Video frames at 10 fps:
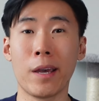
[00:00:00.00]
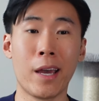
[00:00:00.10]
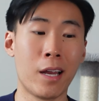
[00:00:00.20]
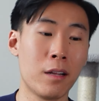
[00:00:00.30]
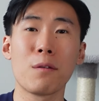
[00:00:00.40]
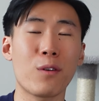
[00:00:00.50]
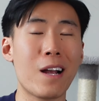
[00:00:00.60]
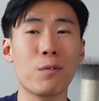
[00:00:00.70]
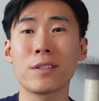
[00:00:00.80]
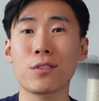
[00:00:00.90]
And for
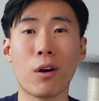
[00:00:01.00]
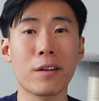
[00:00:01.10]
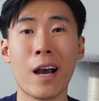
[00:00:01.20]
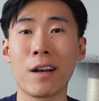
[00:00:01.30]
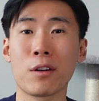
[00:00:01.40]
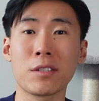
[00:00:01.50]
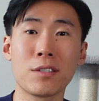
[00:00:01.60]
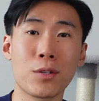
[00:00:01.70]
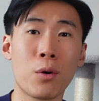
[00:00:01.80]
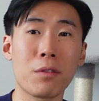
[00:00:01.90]
everyone starting out in nursing
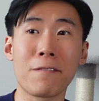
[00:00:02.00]
school,